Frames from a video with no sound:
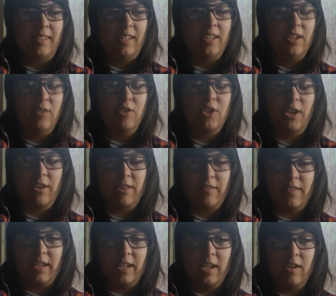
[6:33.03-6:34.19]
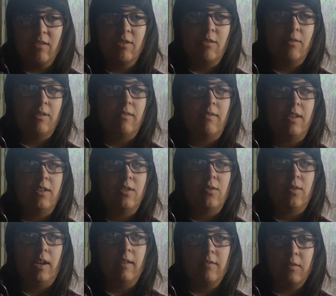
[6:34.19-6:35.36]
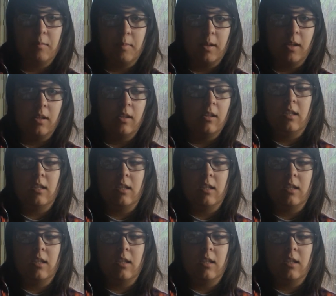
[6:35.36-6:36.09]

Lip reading: You know, share the video. Share with your friends who like football.